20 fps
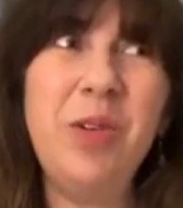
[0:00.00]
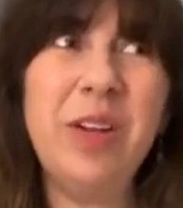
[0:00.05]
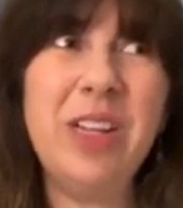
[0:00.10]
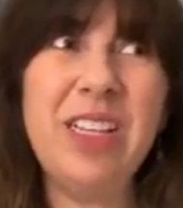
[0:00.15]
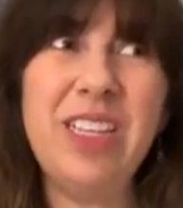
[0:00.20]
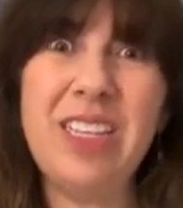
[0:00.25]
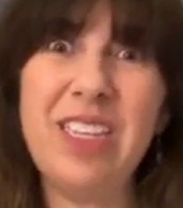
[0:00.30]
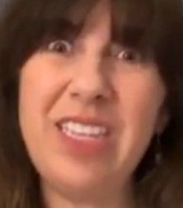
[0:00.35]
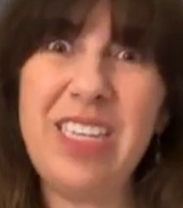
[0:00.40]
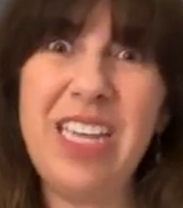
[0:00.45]
because you
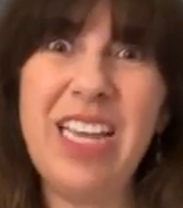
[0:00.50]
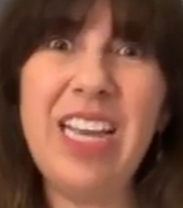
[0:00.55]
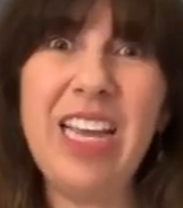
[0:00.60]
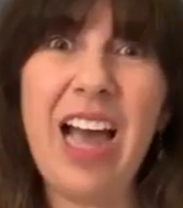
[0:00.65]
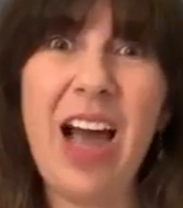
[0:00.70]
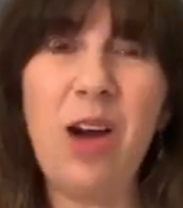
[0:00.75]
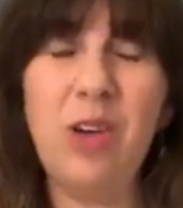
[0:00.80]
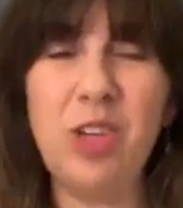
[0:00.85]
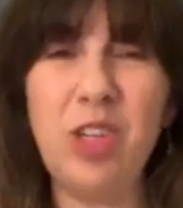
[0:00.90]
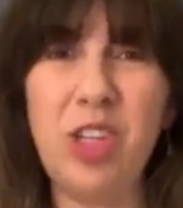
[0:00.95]
can
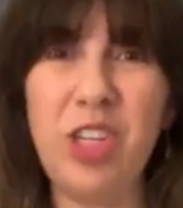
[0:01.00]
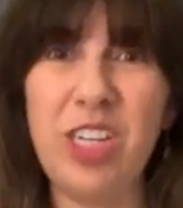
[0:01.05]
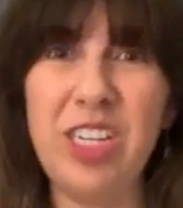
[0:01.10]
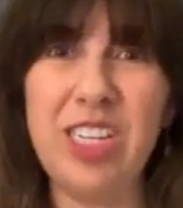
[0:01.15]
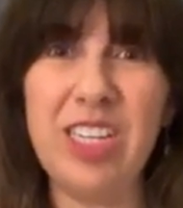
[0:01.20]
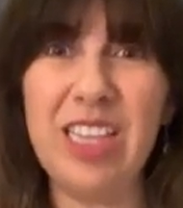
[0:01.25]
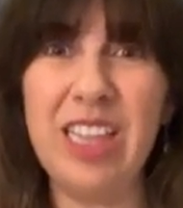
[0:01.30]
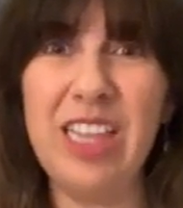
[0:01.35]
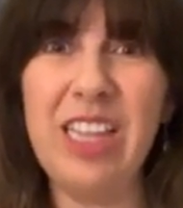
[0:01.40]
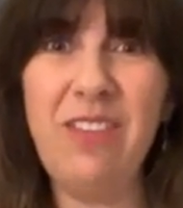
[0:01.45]
see how
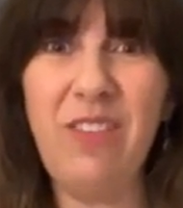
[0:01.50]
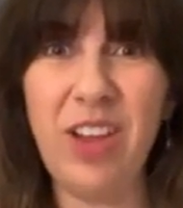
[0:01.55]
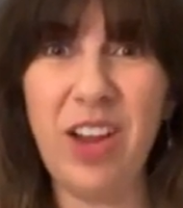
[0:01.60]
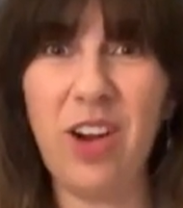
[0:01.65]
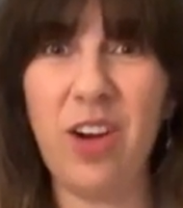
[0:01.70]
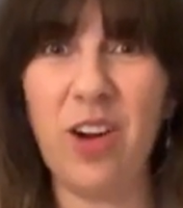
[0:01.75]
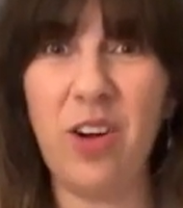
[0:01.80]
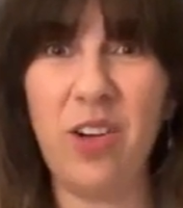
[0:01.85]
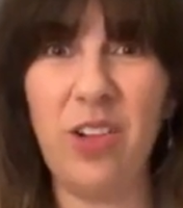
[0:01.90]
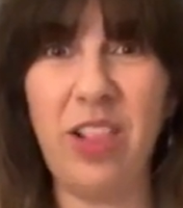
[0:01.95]
she's
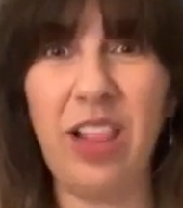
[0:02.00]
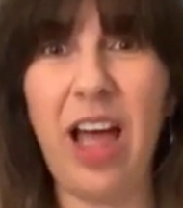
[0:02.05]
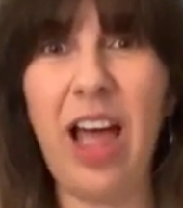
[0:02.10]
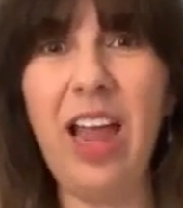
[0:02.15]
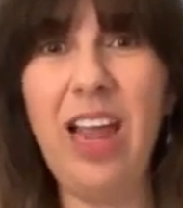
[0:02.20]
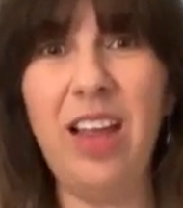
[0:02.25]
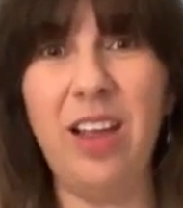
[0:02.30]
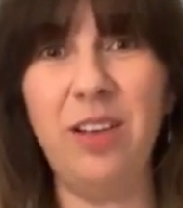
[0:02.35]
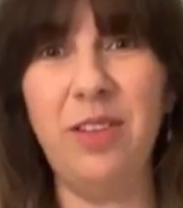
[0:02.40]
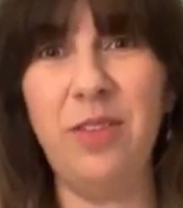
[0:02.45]
living her
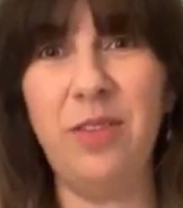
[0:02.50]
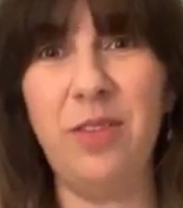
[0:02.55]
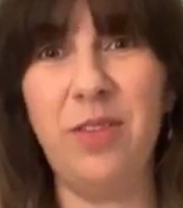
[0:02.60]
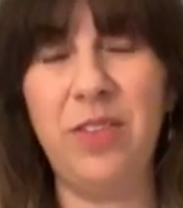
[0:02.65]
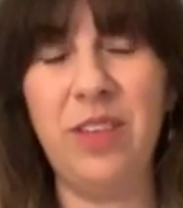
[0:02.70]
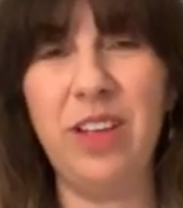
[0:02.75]
life